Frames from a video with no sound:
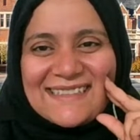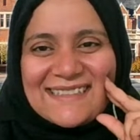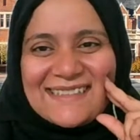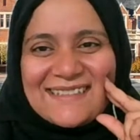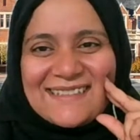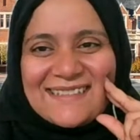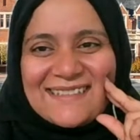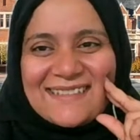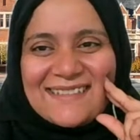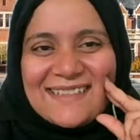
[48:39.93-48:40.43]

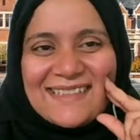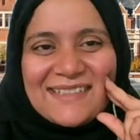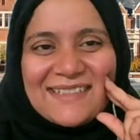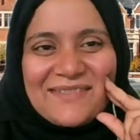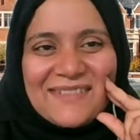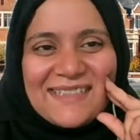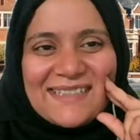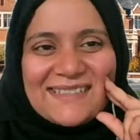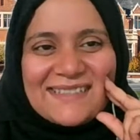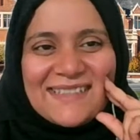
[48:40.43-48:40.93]
Oh,
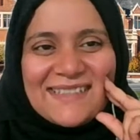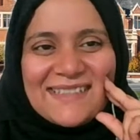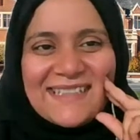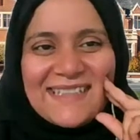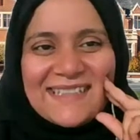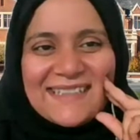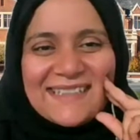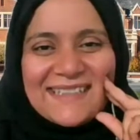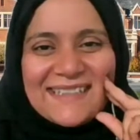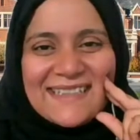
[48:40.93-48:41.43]
lovely to
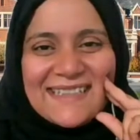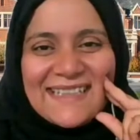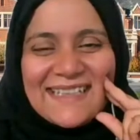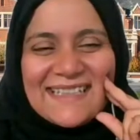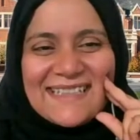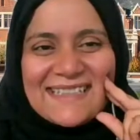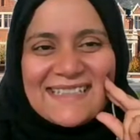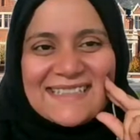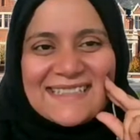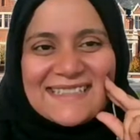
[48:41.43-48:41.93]
hear
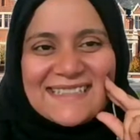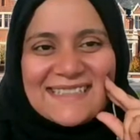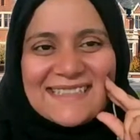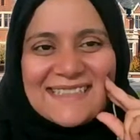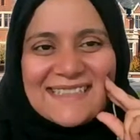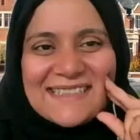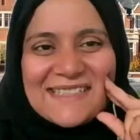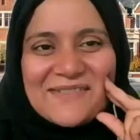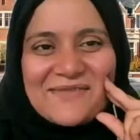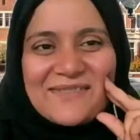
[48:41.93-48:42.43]
that.
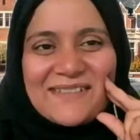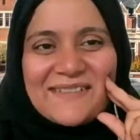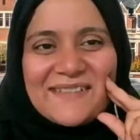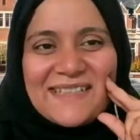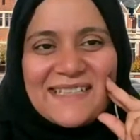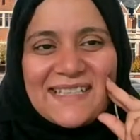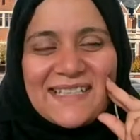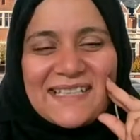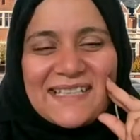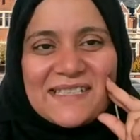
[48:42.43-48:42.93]
That's
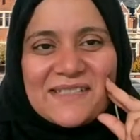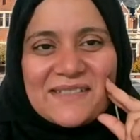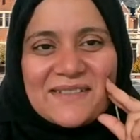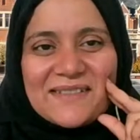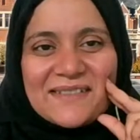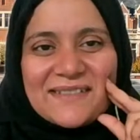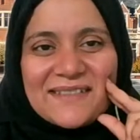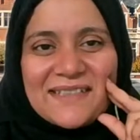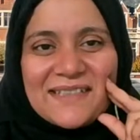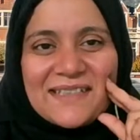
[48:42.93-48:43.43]
very nice
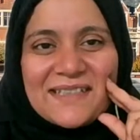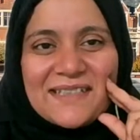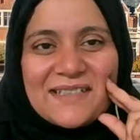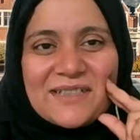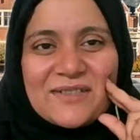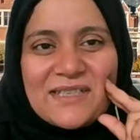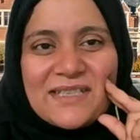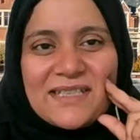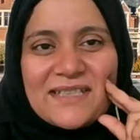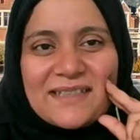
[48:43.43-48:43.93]

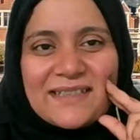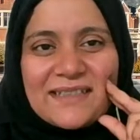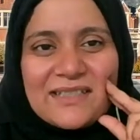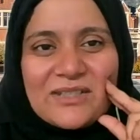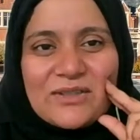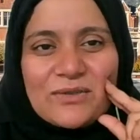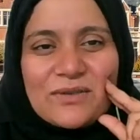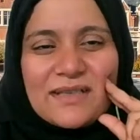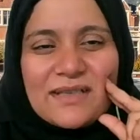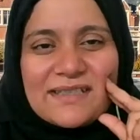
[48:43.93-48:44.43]
to hear that
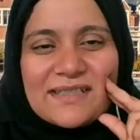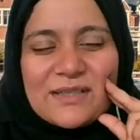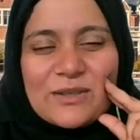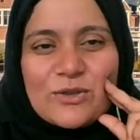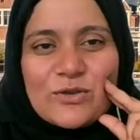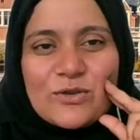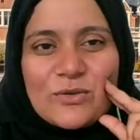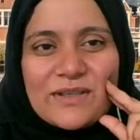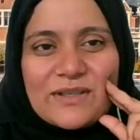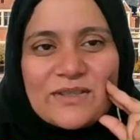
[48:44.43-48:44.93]
you guys
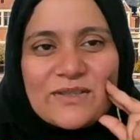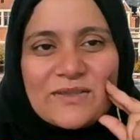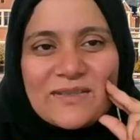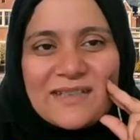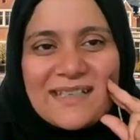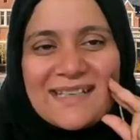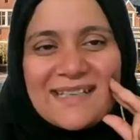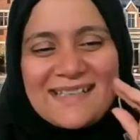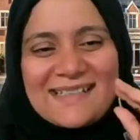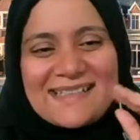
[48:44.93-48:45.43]
enjoyed your
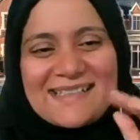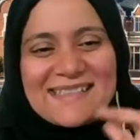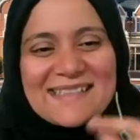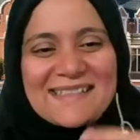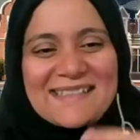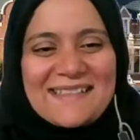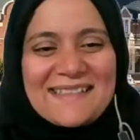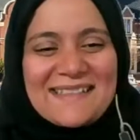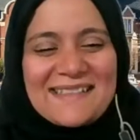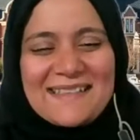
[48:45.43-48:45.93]
class.
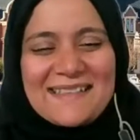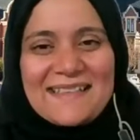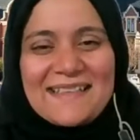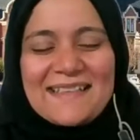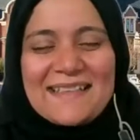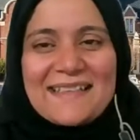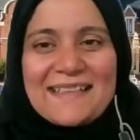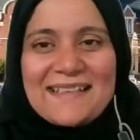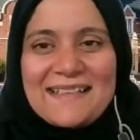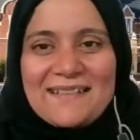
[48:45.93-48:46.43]

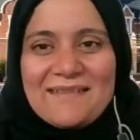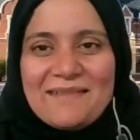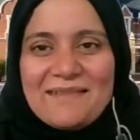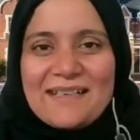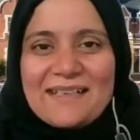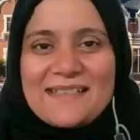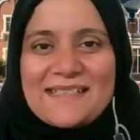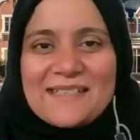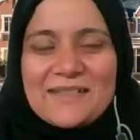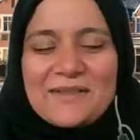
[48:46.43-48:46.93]

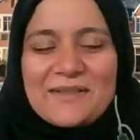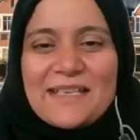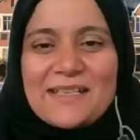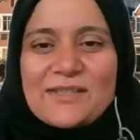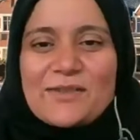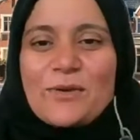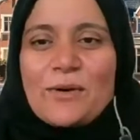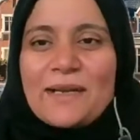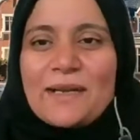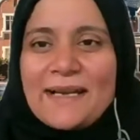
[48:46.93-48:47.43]
Right, so
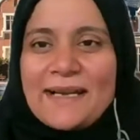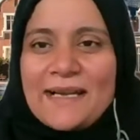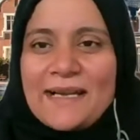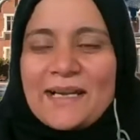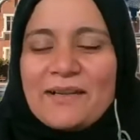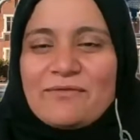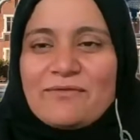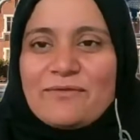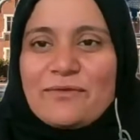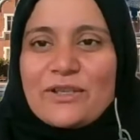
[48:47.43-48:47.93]
that's all I
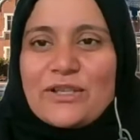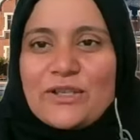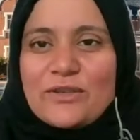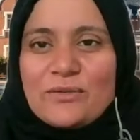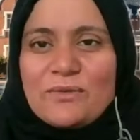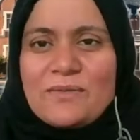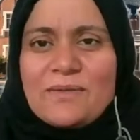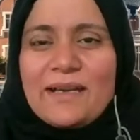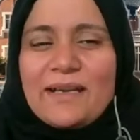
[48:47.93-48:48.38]
have for you.